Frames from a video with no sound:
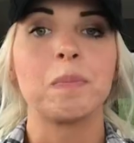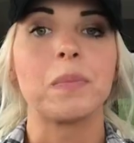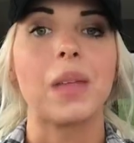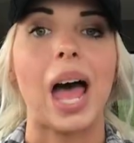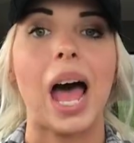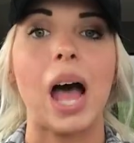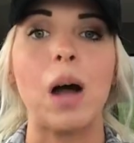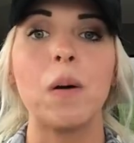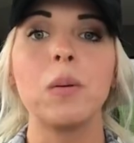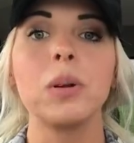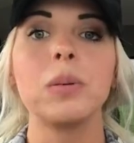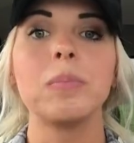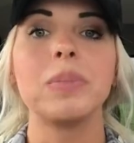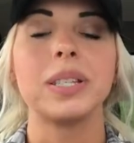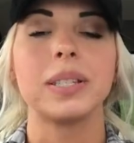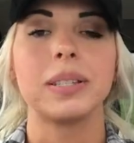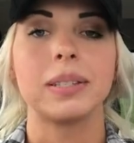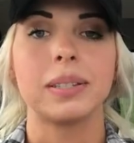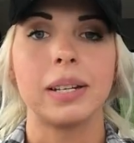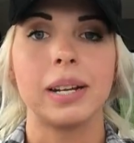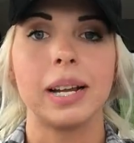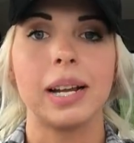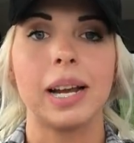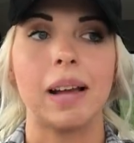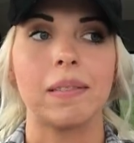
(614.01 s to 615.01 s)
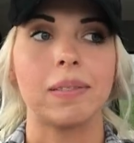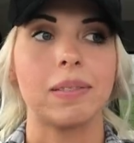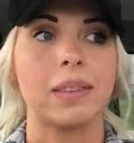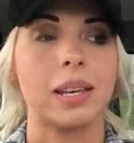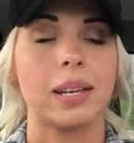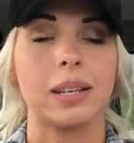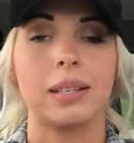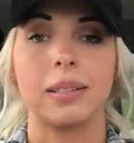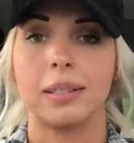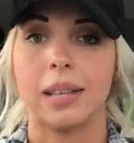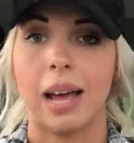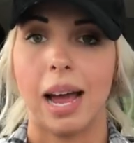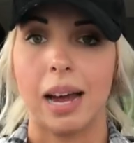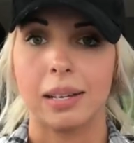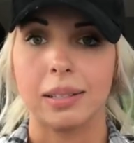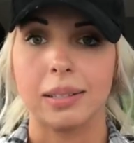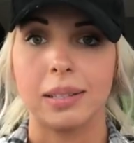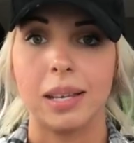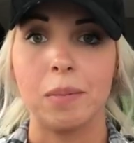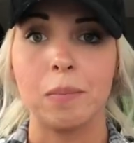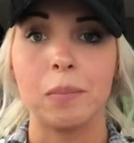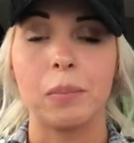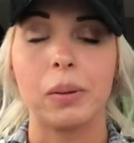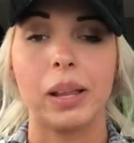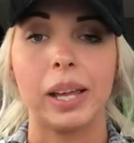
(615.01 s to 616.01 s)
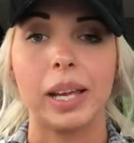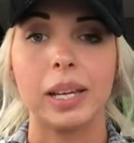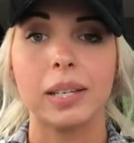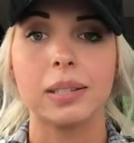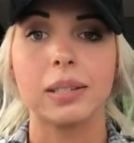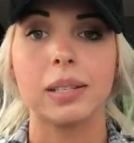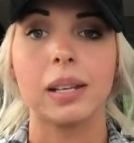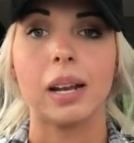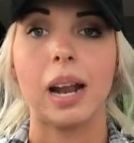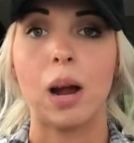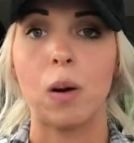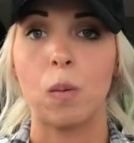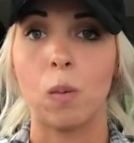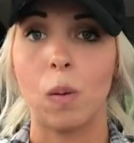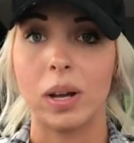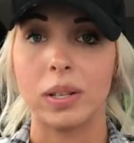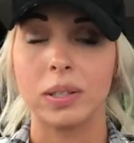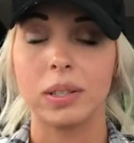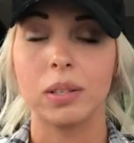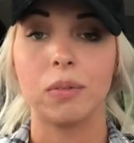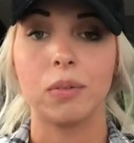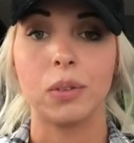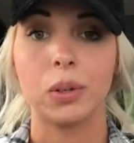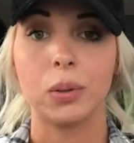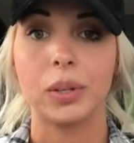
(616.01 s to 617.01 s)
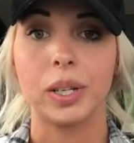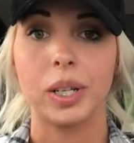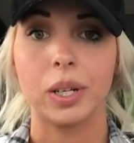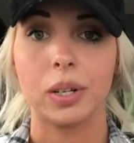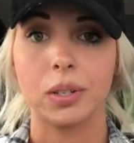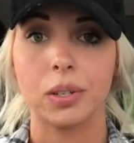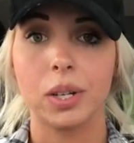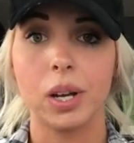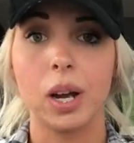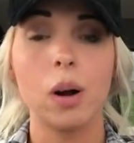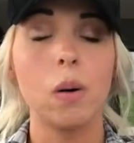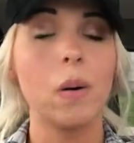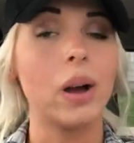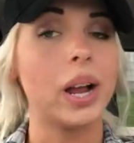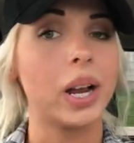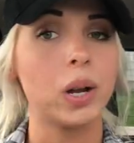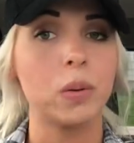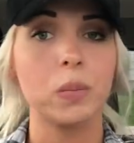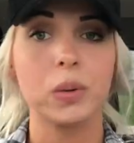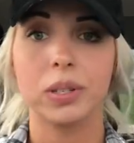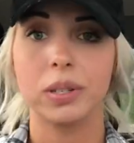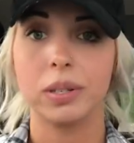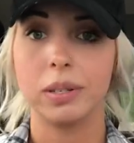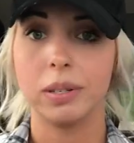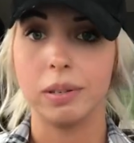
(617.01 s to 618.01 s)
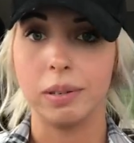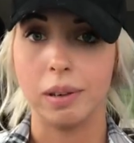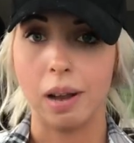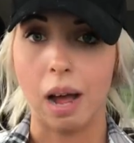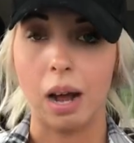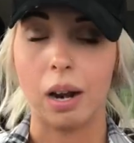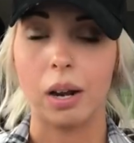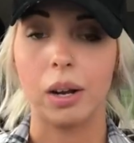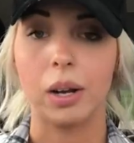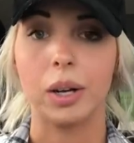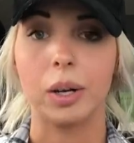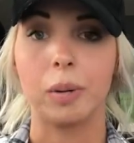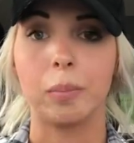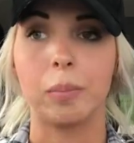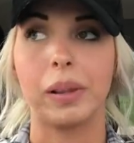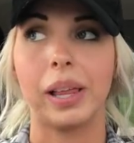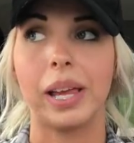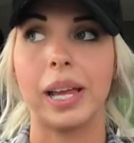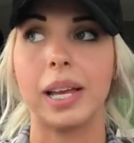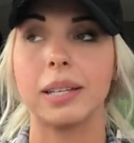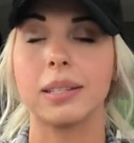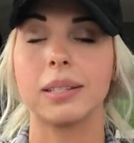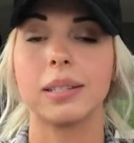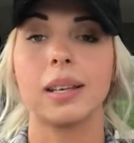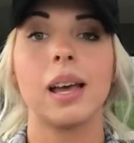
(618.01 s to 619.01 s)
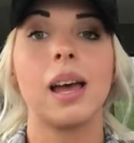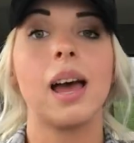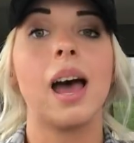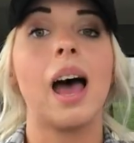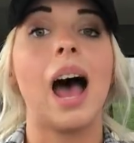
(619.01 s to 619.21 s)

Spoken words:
I would be sitting at the exact same place that I was a few years ago, and it was not a good place.